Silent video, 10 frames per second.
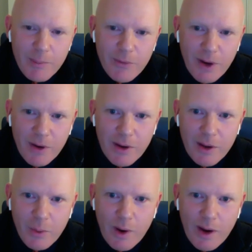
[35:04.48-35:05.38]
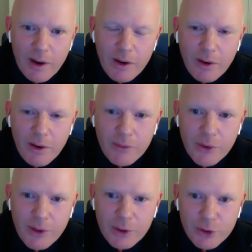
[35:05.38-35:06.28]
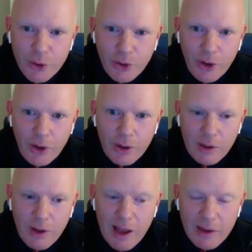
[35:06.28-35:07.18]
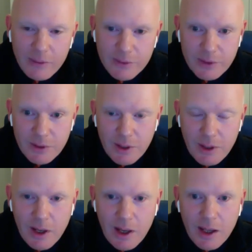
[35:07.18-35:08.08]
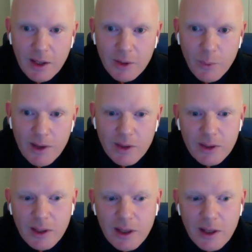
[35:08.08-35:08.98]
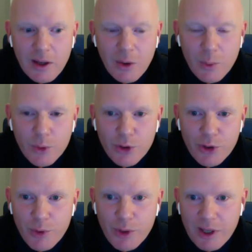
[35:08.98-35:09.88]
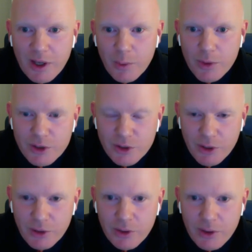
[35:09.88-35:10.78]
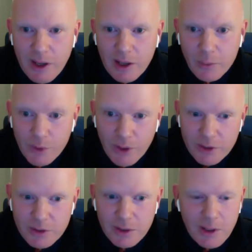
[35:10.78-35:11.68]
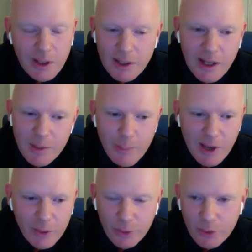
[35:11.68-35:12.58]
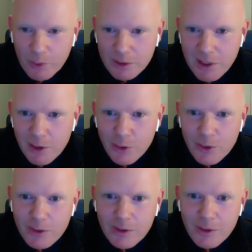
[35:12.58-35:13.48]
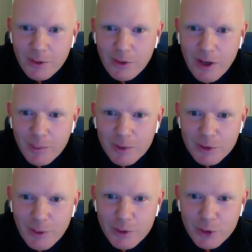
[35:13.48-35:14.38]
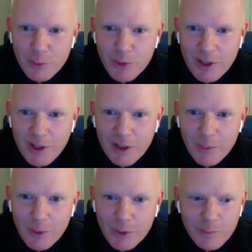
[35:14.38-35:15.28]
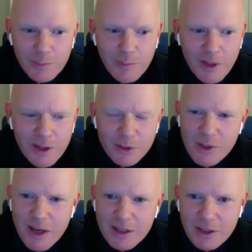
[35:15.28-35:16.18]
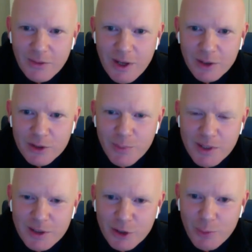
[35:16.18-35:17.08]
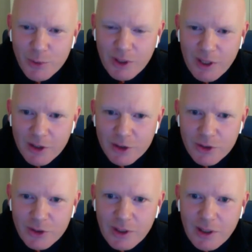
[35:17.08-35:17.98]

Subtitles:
very aware of their internal lives and the way that they would communicate with each other and with us. And any pet owner will tell you, you know, their animals are always communicating with them. So the idea of interspecies communication